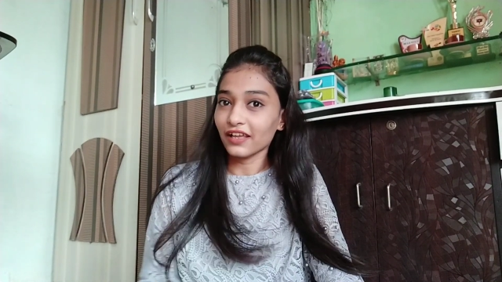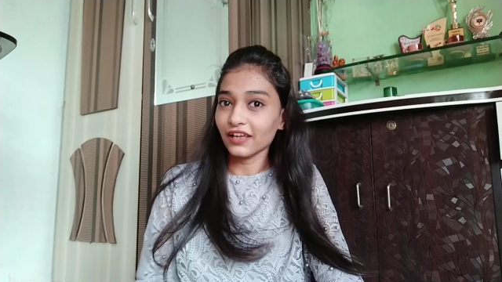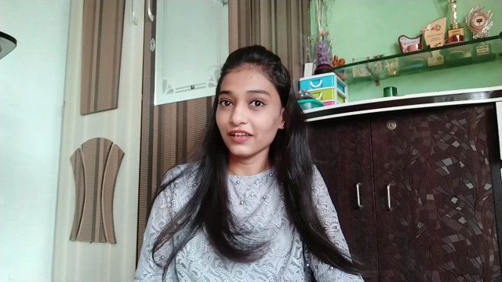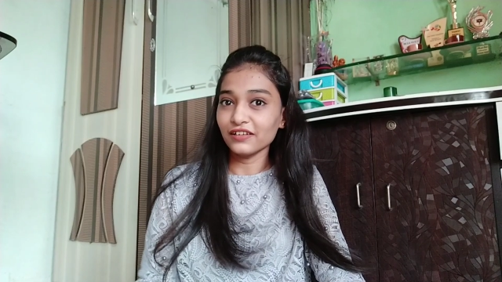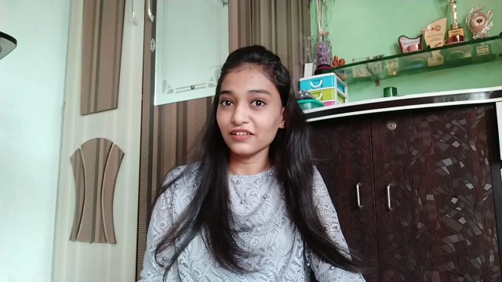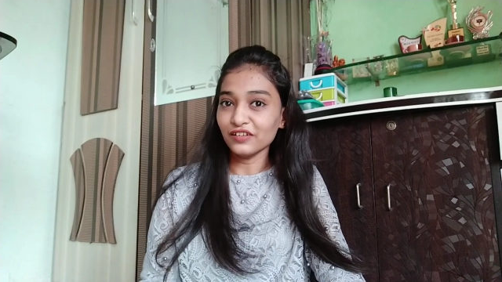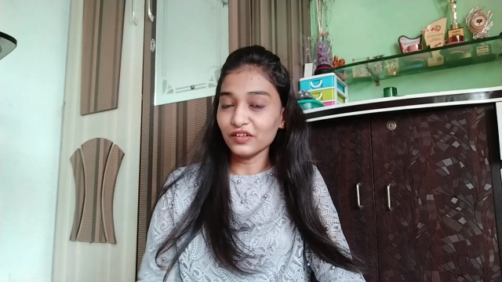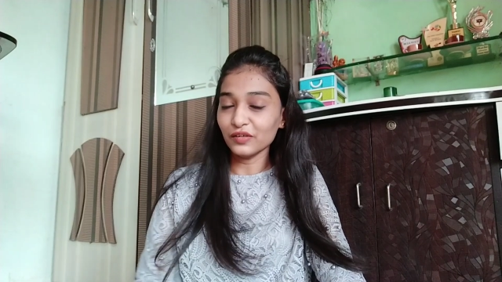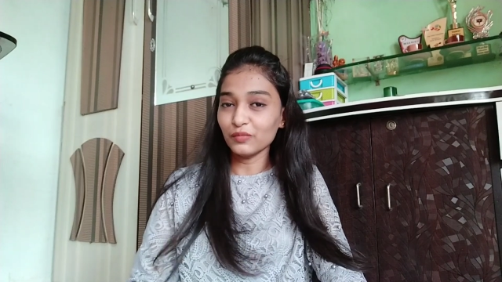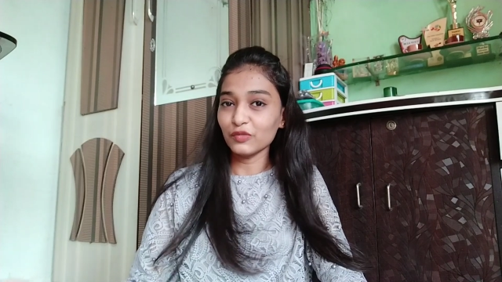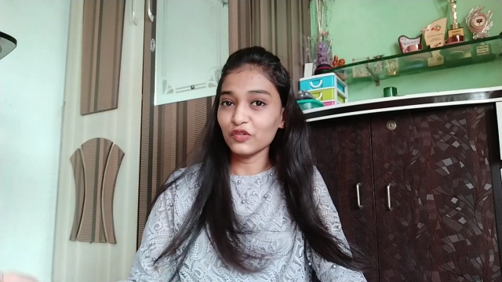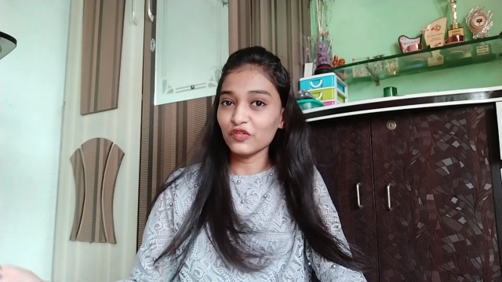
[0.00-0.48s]
I
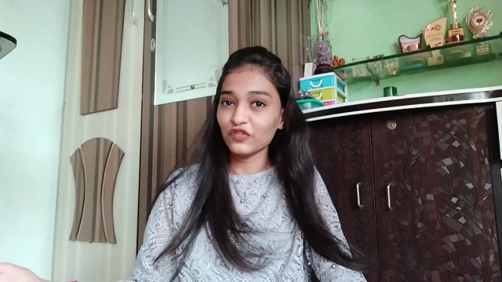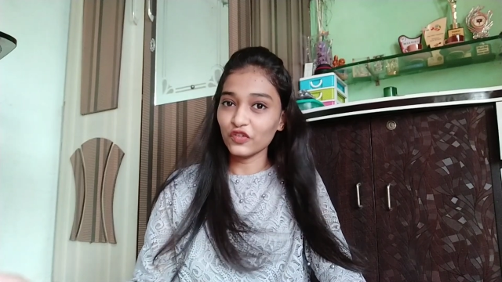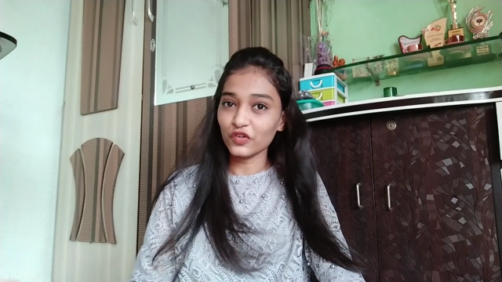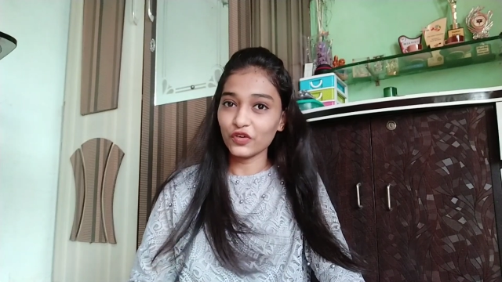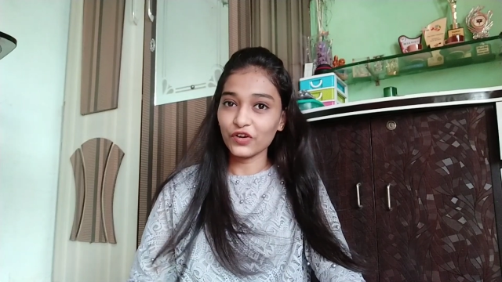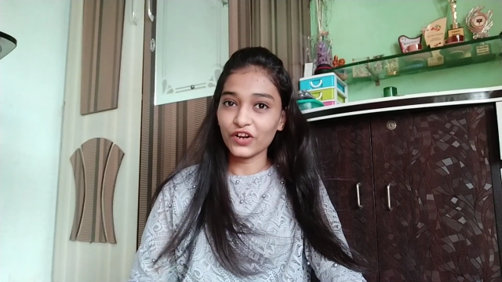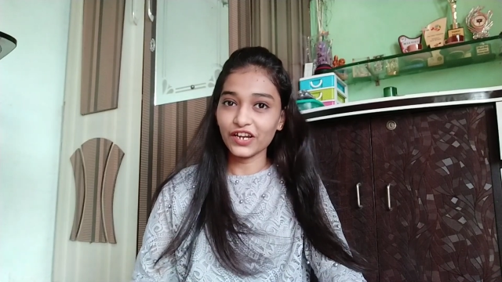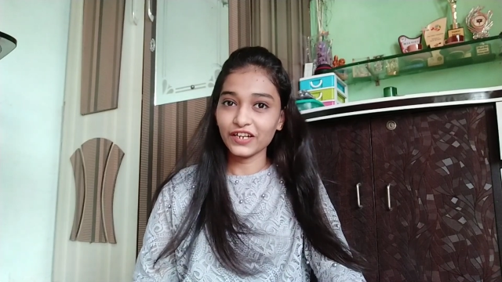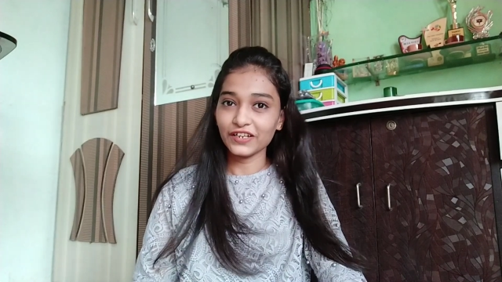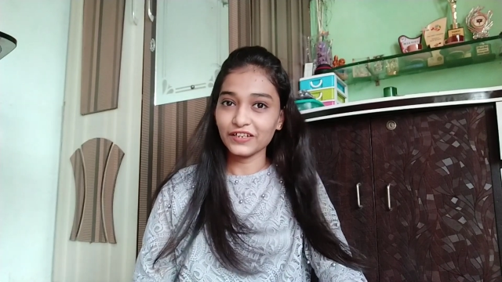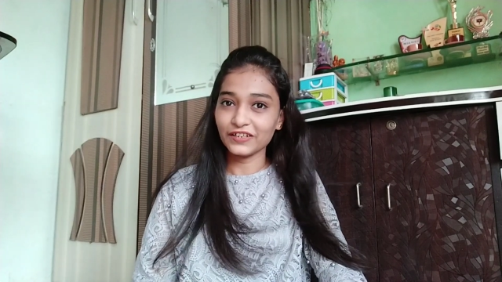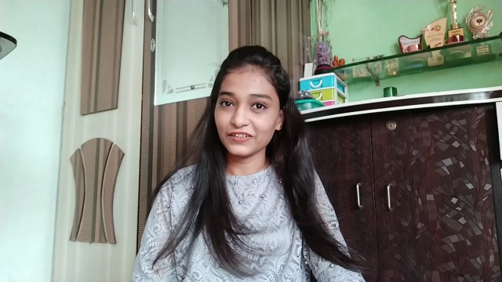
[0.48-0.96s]
learned
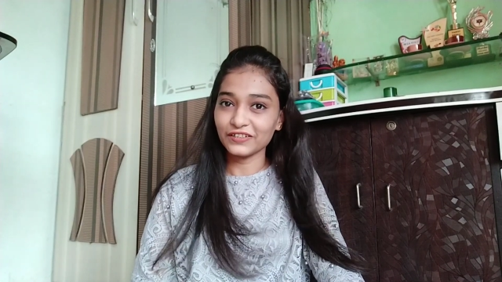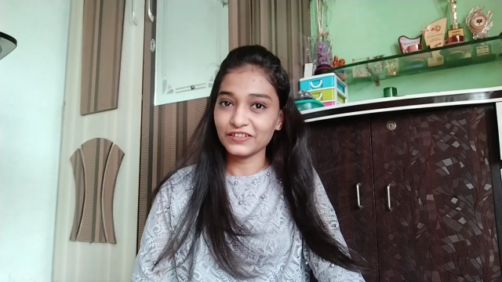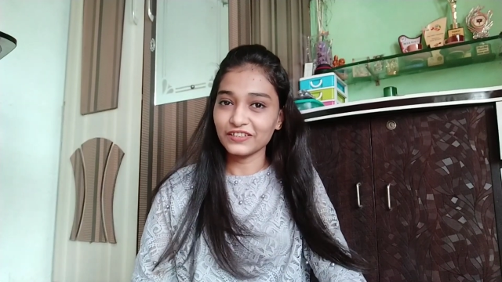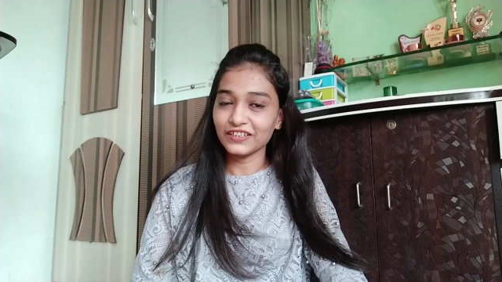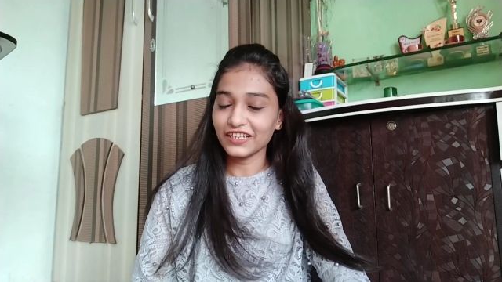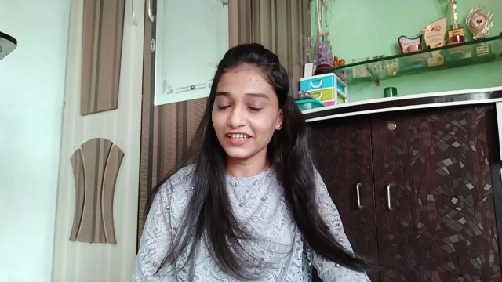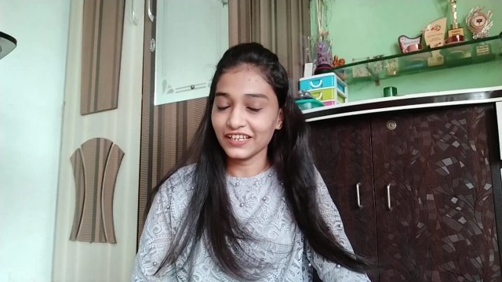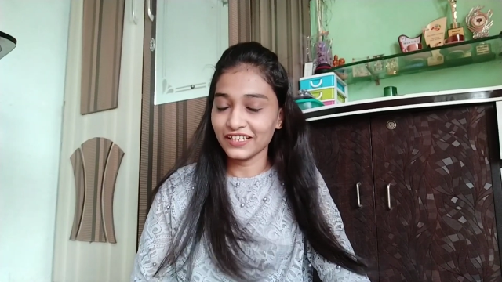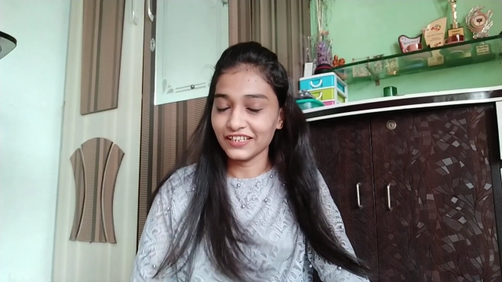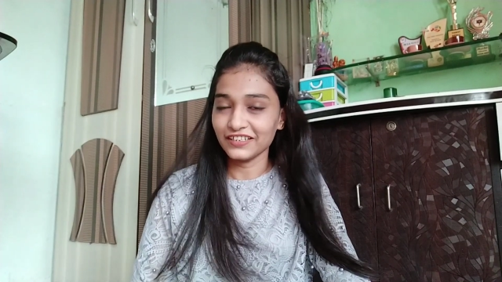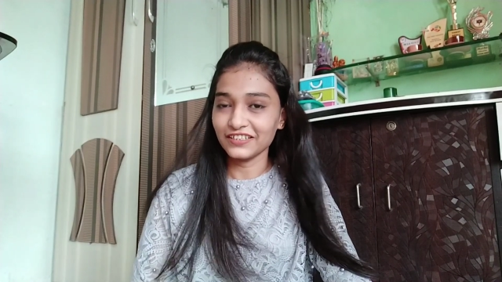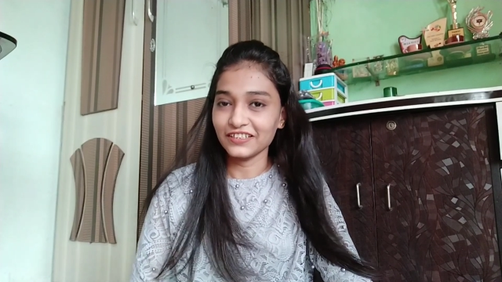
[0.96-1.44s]
before I
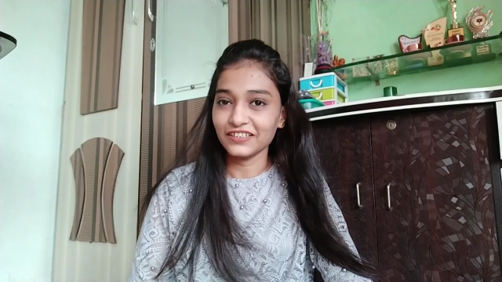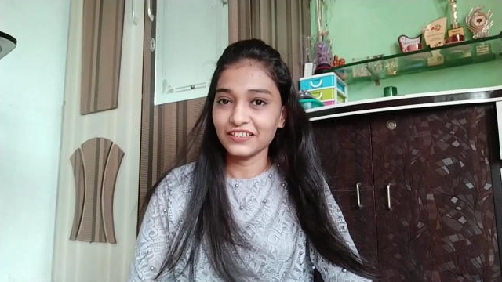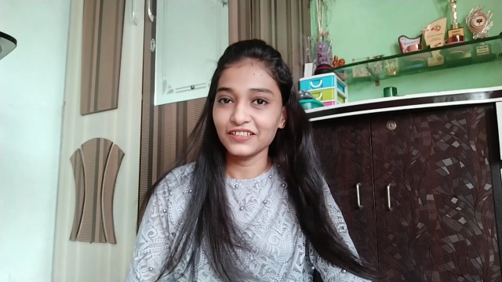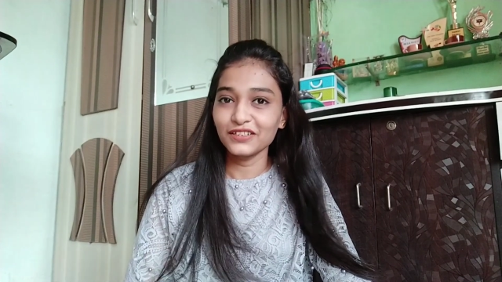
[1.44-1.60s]
turned 18.